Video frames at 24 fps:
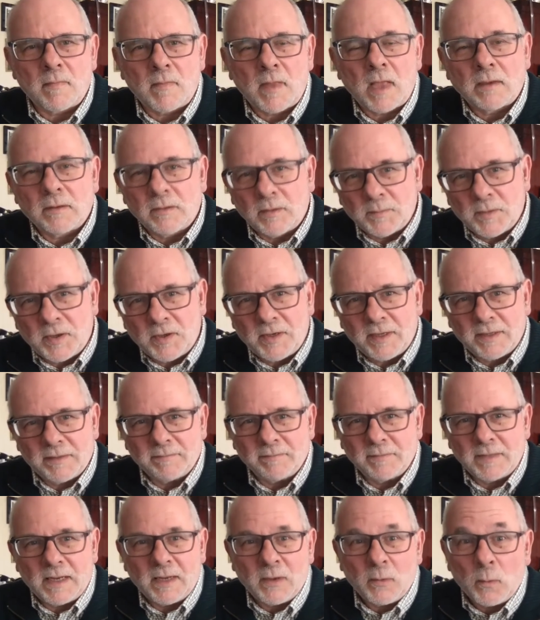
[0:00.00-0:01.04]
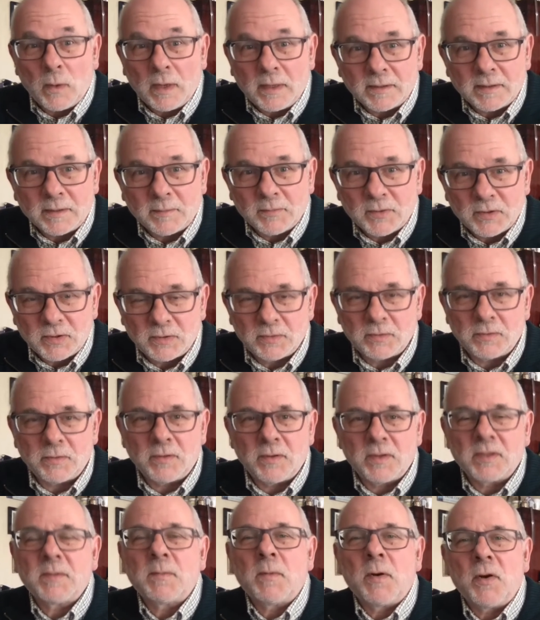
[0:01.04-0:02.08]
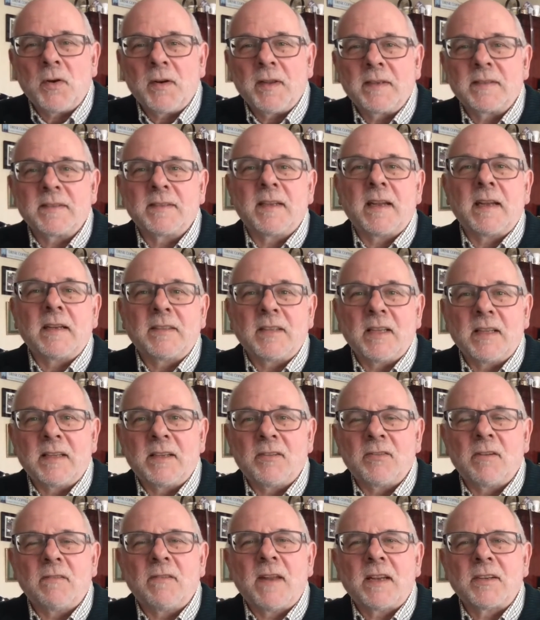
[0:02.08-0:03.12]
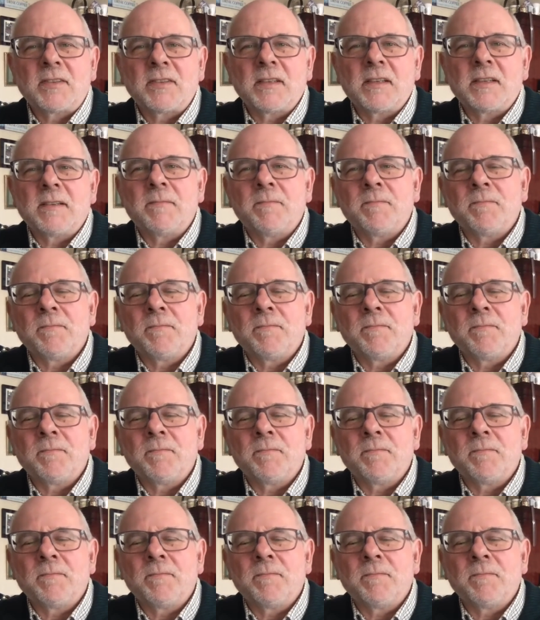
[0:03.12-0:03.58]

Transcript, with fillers: Good morning, and welcome to this morning's daily reflection.